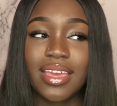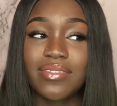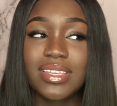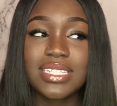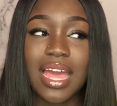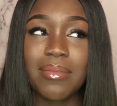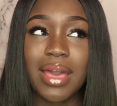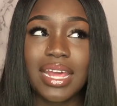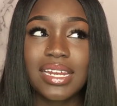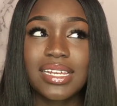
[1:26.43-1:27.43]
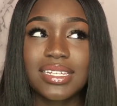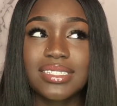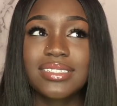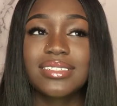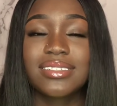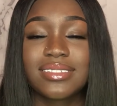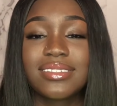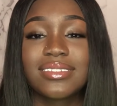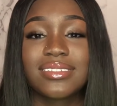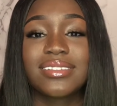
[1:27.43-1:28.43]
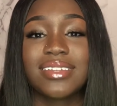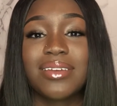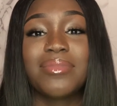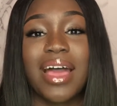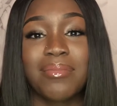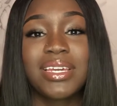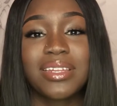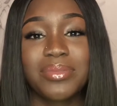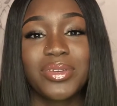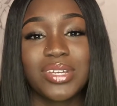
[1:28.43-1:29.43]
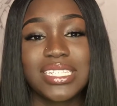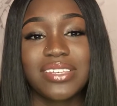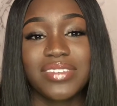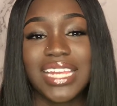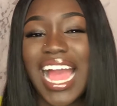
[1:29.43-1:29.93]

If it's not modeling, I'm gonna be on TV.